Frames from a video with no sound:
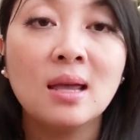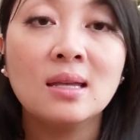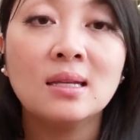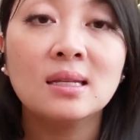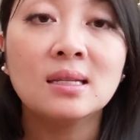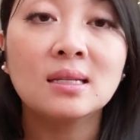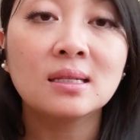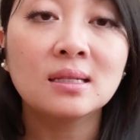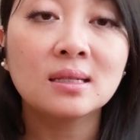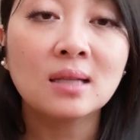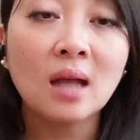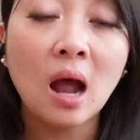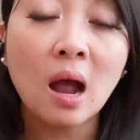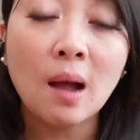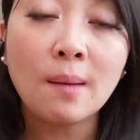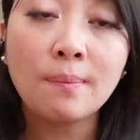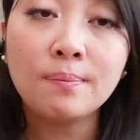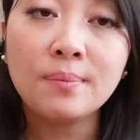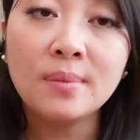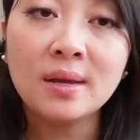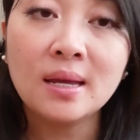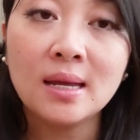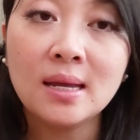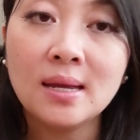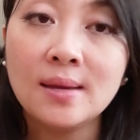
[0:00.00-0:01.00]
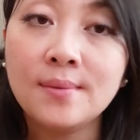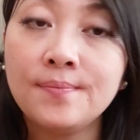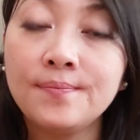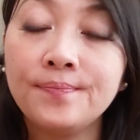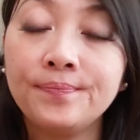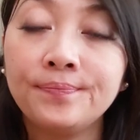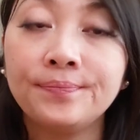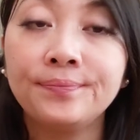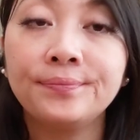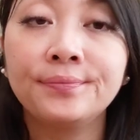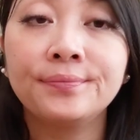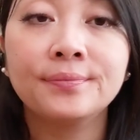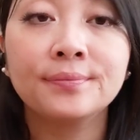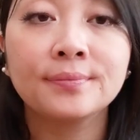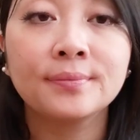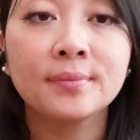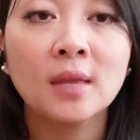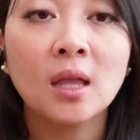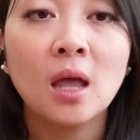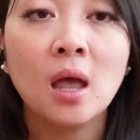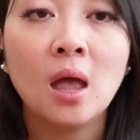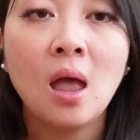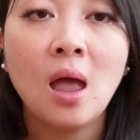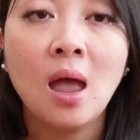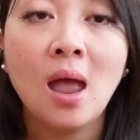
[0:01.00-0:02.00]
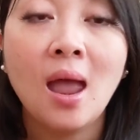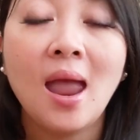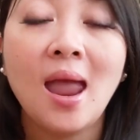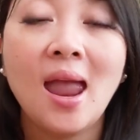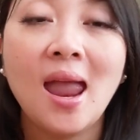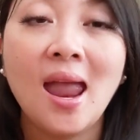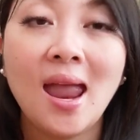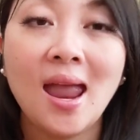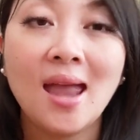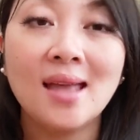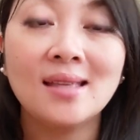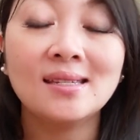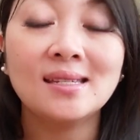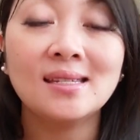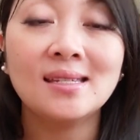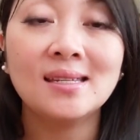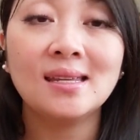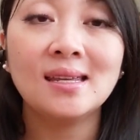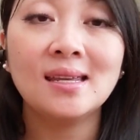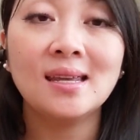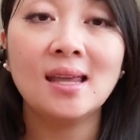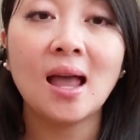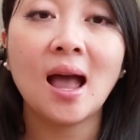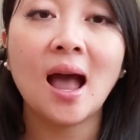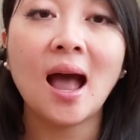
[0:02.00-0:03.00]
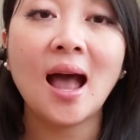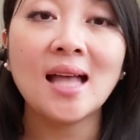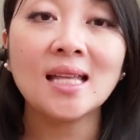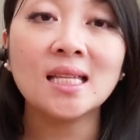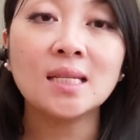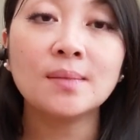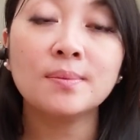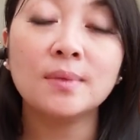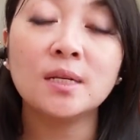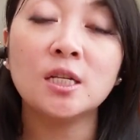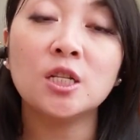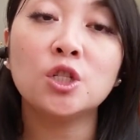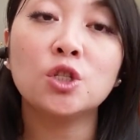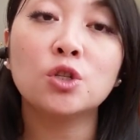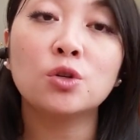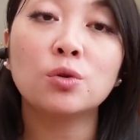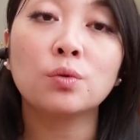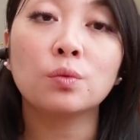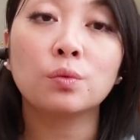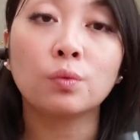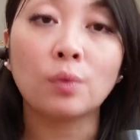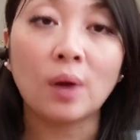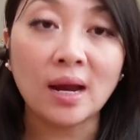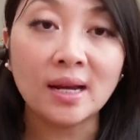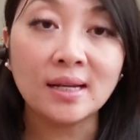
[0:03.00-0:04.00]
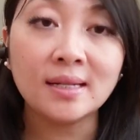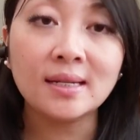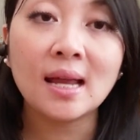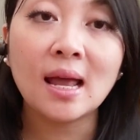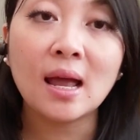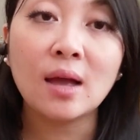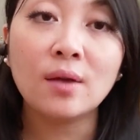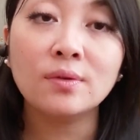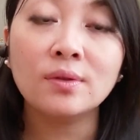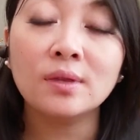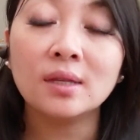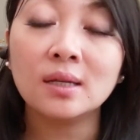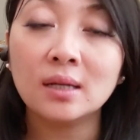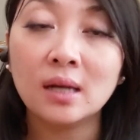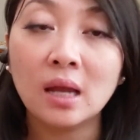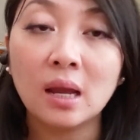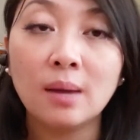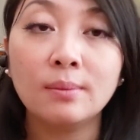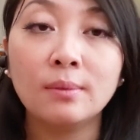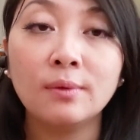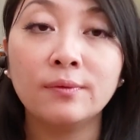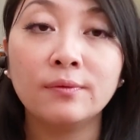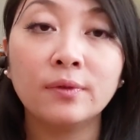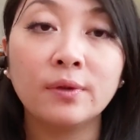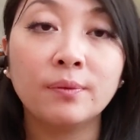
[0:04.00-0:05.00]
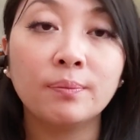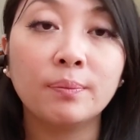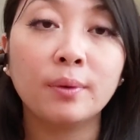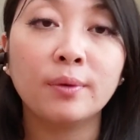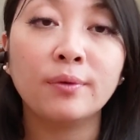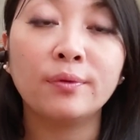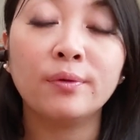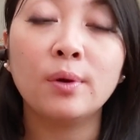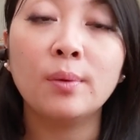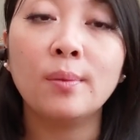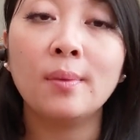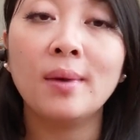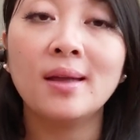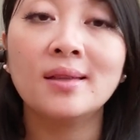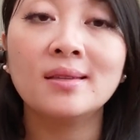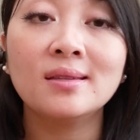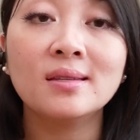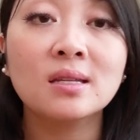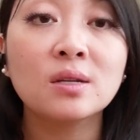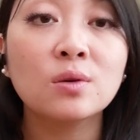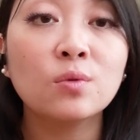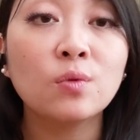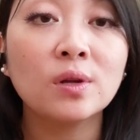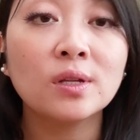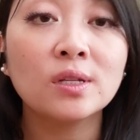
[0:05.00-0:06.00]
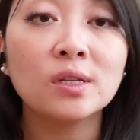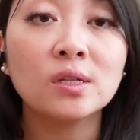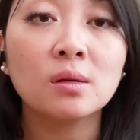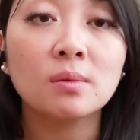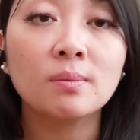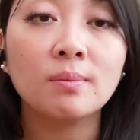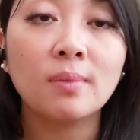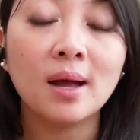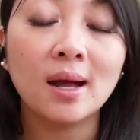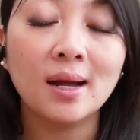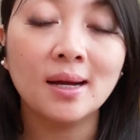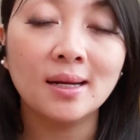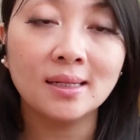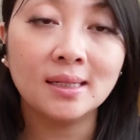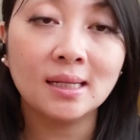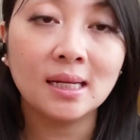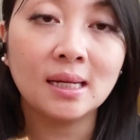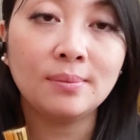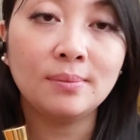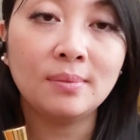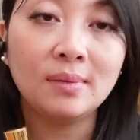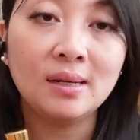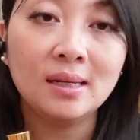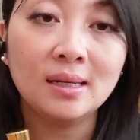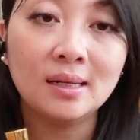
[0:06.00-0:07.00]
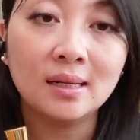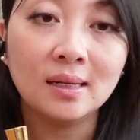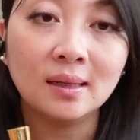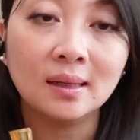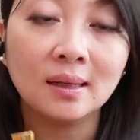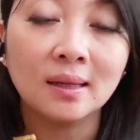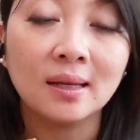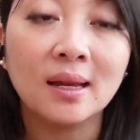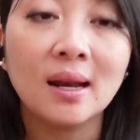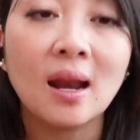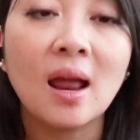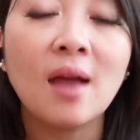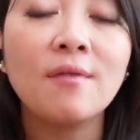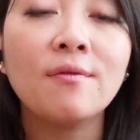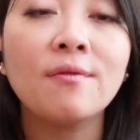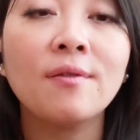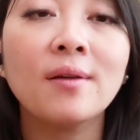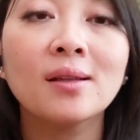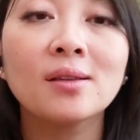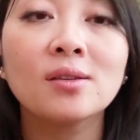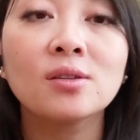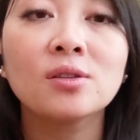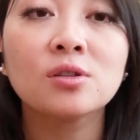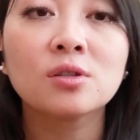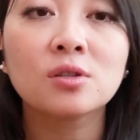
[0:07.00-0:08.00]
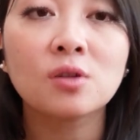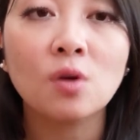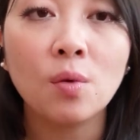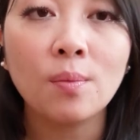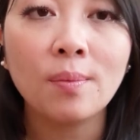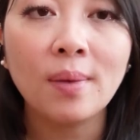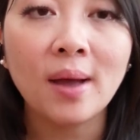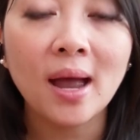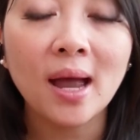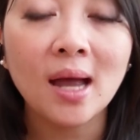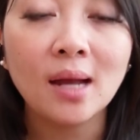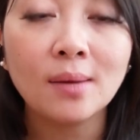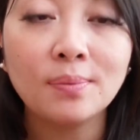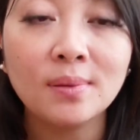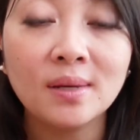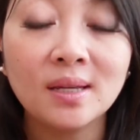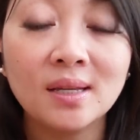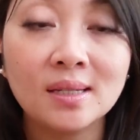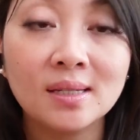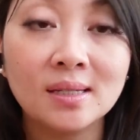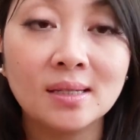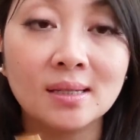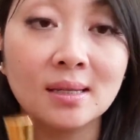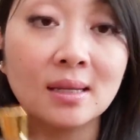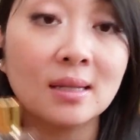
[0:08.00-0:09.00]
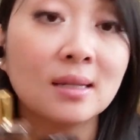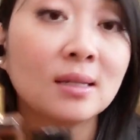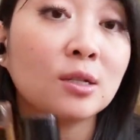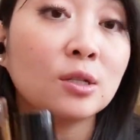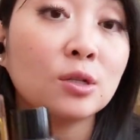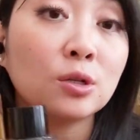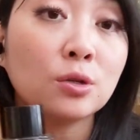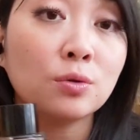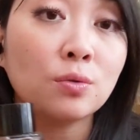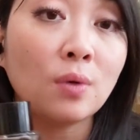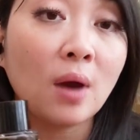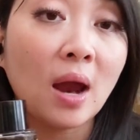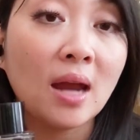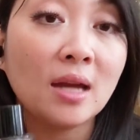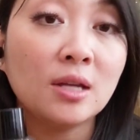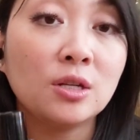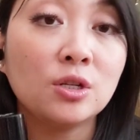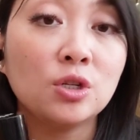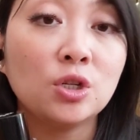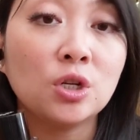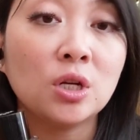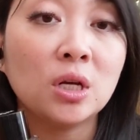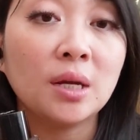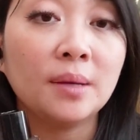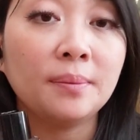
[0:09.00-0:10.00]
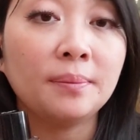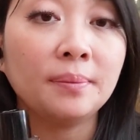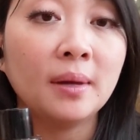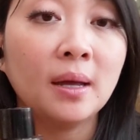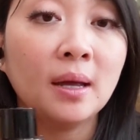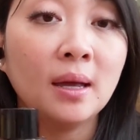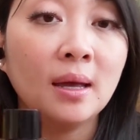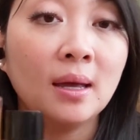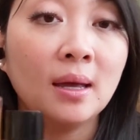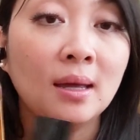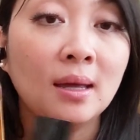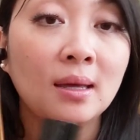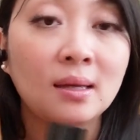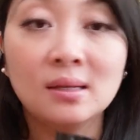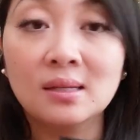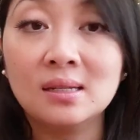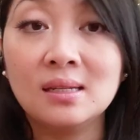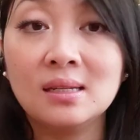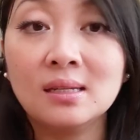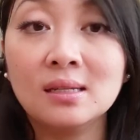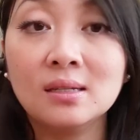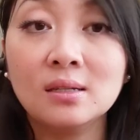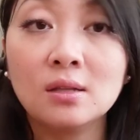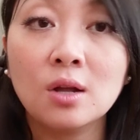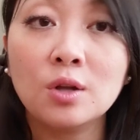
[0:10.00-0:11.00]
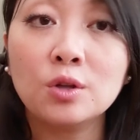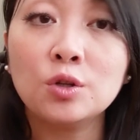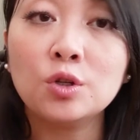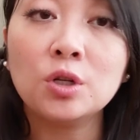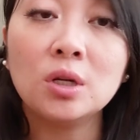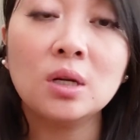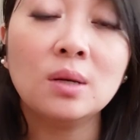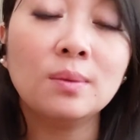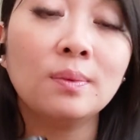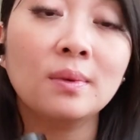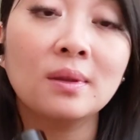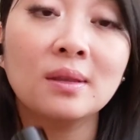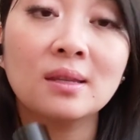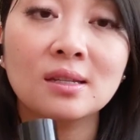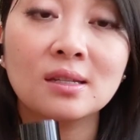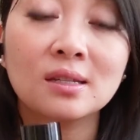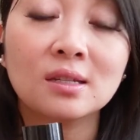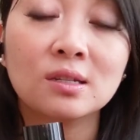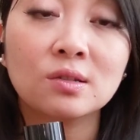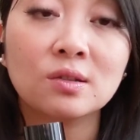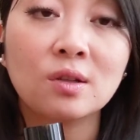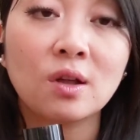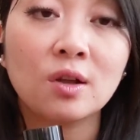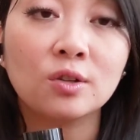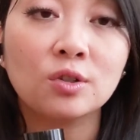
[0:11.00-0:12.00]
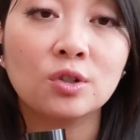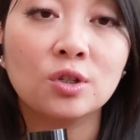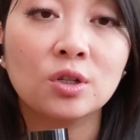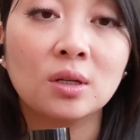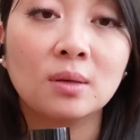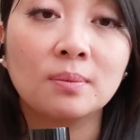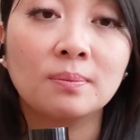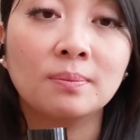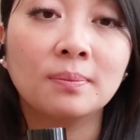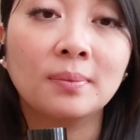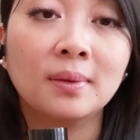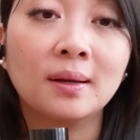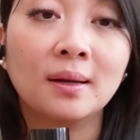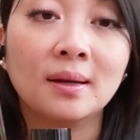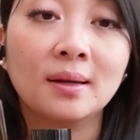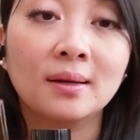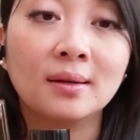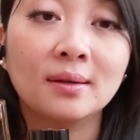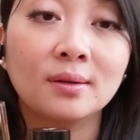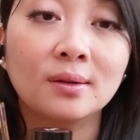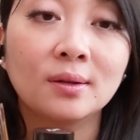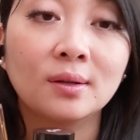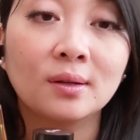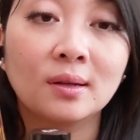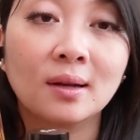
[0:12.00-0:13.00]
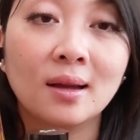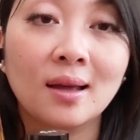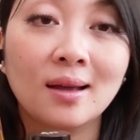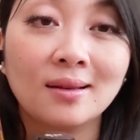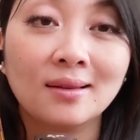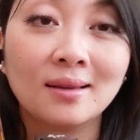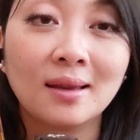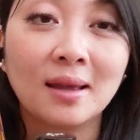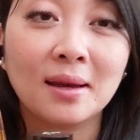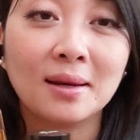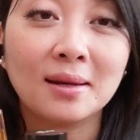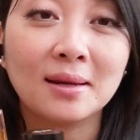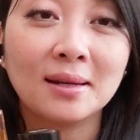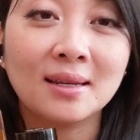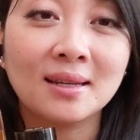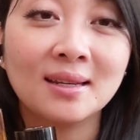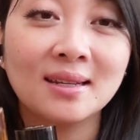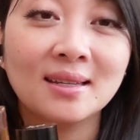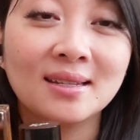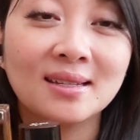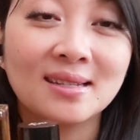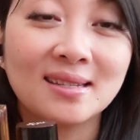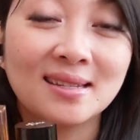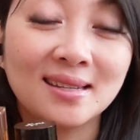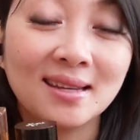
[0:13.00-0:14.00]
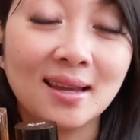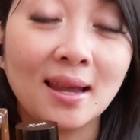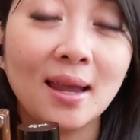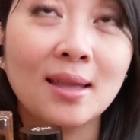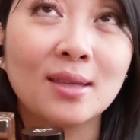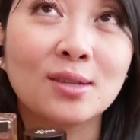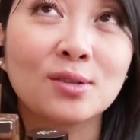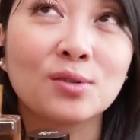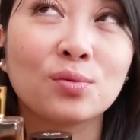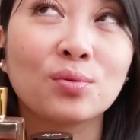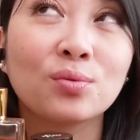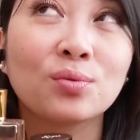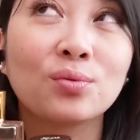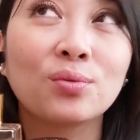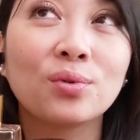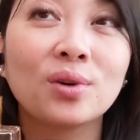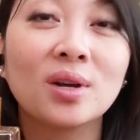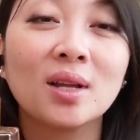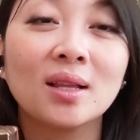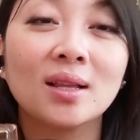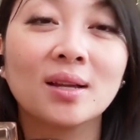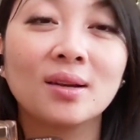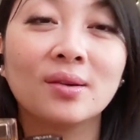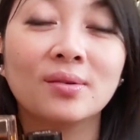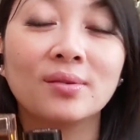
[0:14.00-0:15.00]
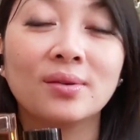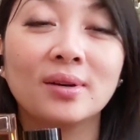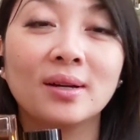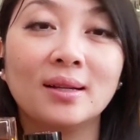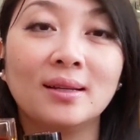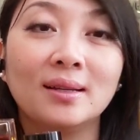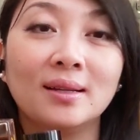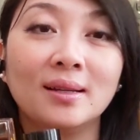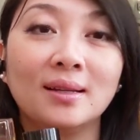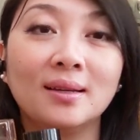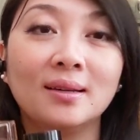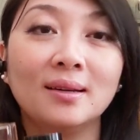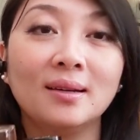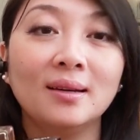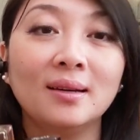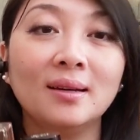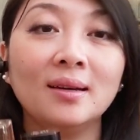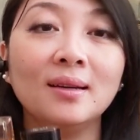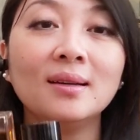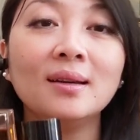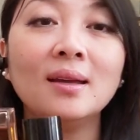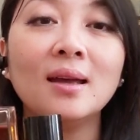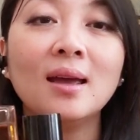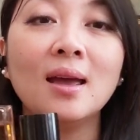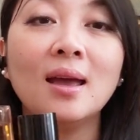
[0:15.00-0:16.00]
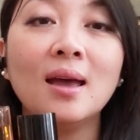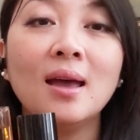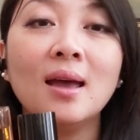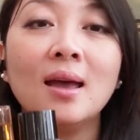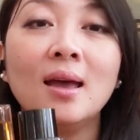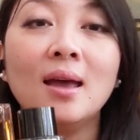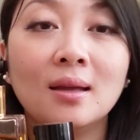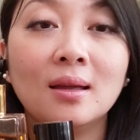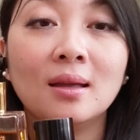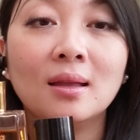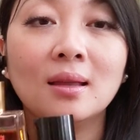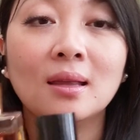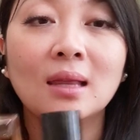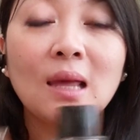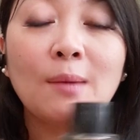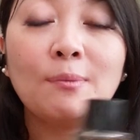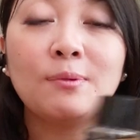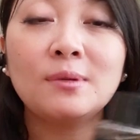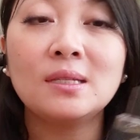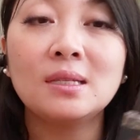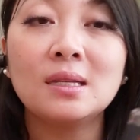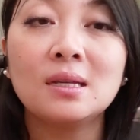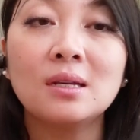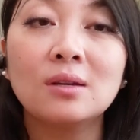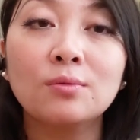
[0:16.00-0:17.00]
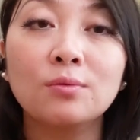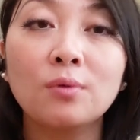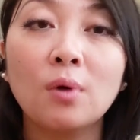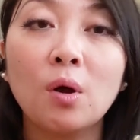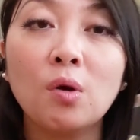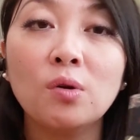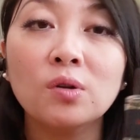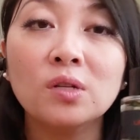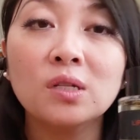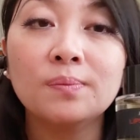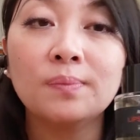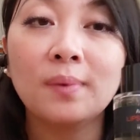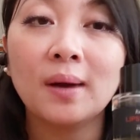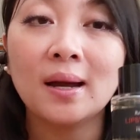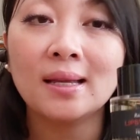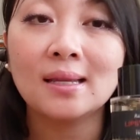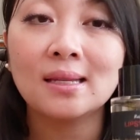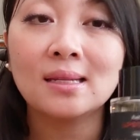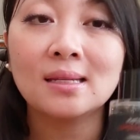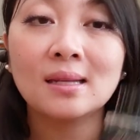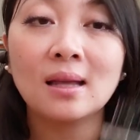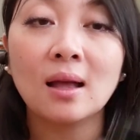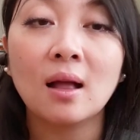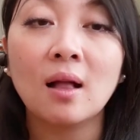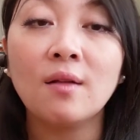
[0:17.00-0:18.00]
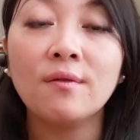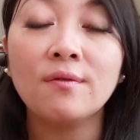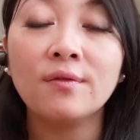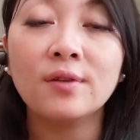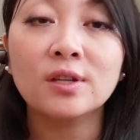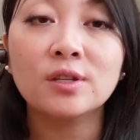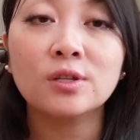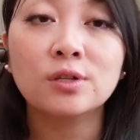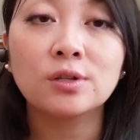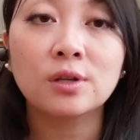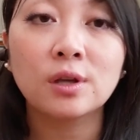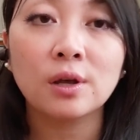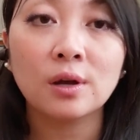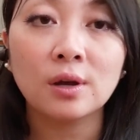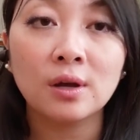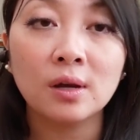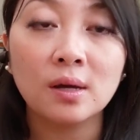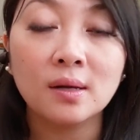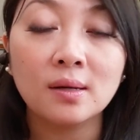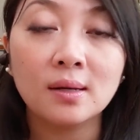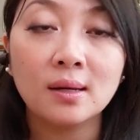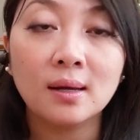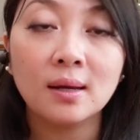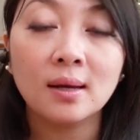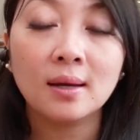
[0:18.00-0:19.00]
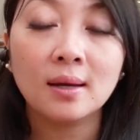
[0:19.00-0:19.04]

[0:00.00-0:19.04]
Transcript: stopped me, and she asked me to write down the name of the perfume and she wants to buy it immediately. And I felt so bad because this too ain't cheap. This is not cheap and this is not cheap, but good luck, lady. It's really, really good. Lipstick Rose by itself is good,